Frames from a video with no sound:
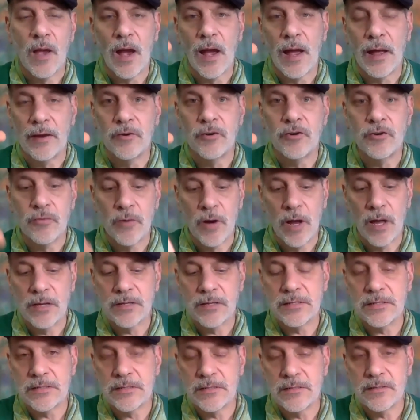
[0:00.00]
and
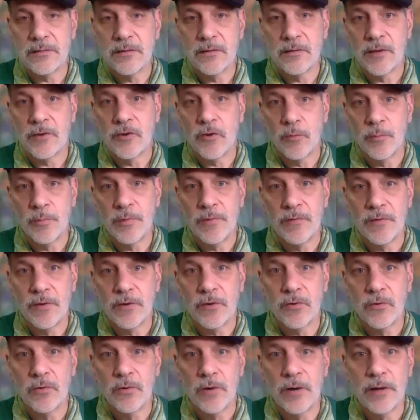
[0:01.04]
trust that you'll be
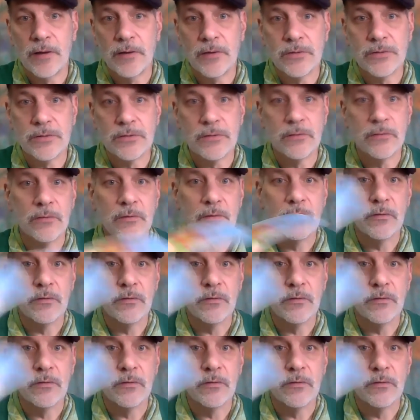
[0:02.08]
victorious